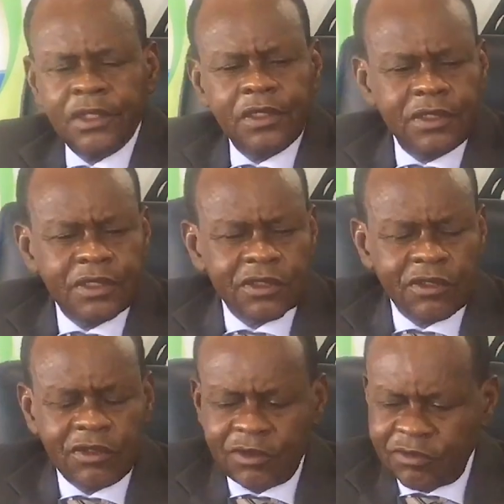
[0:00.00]

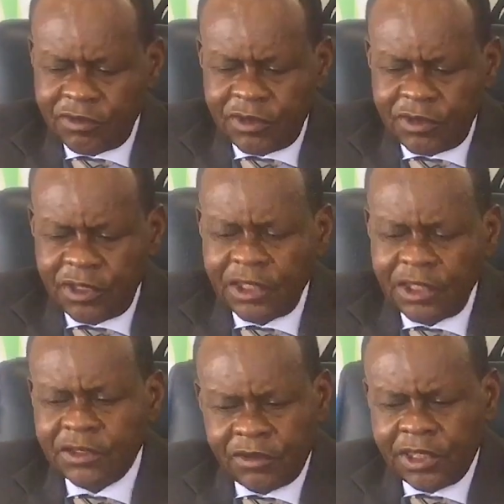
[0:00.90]
So, and we
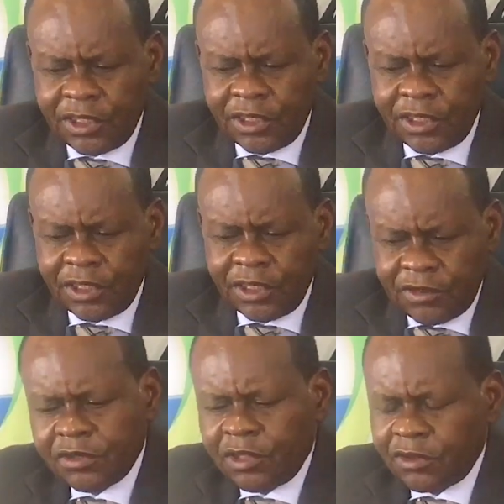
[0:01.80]
were determined. It
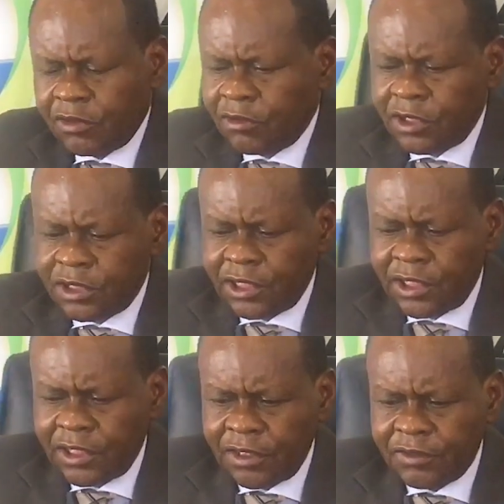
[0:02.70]
was always
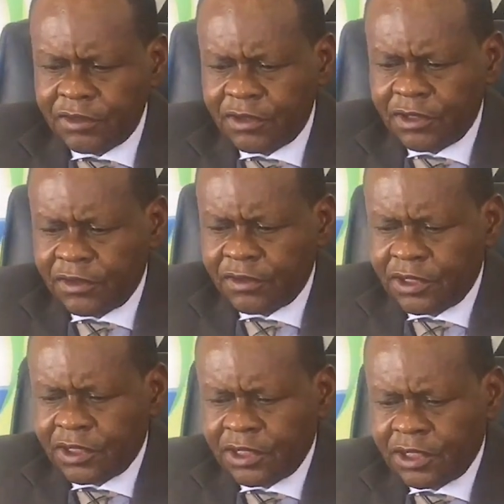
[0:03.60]

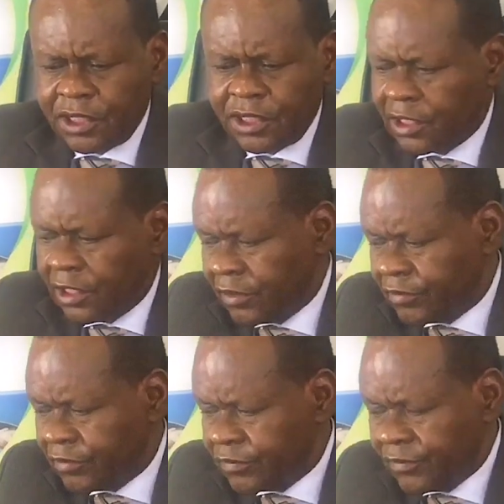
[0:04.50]
things like
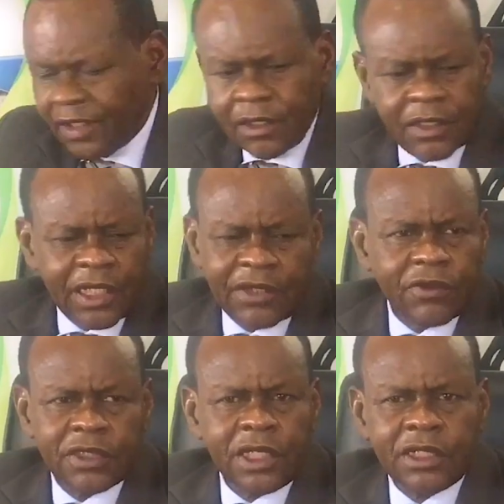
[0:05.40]
life
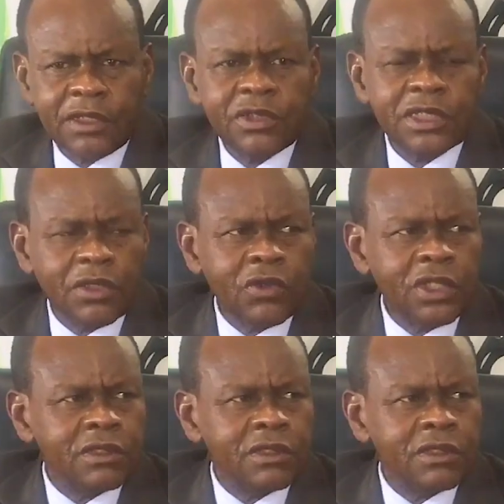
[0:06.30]
or death, we shall win.